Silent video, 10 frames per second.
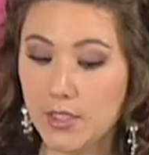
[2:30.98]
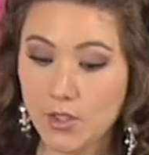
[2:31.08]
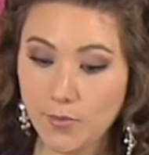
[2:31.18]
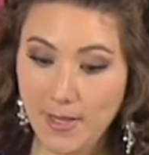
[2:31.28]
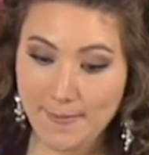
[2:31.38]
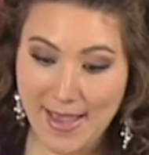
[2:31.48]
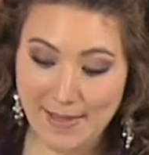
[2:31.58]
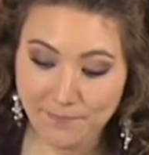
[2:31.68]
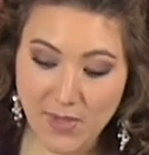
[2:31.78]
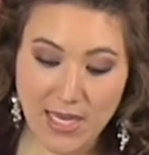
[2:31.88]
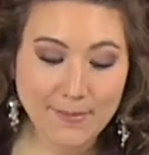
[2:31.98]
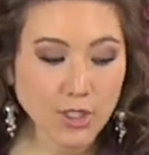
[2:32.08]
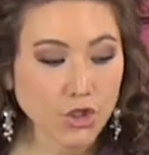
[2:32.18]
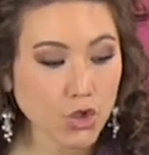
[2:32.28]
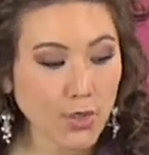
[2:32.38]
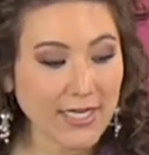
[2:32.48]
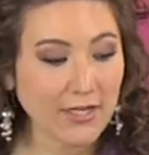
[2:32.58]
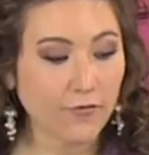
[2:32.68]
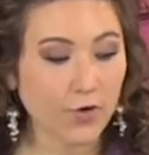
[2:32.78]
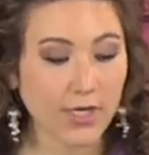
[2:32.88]
unload my mat and I'm gonna trade
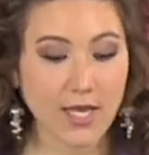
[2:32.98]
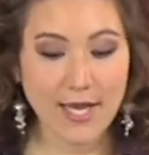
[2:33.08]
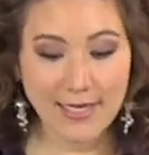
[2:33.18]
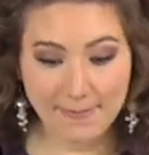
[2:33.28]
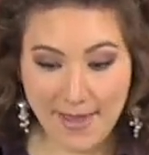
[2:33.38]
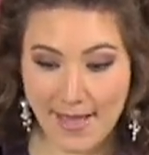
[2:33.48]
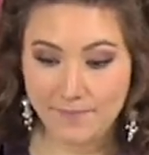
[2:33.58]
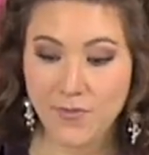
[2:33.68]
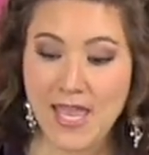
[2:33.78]
it for a cutting mat.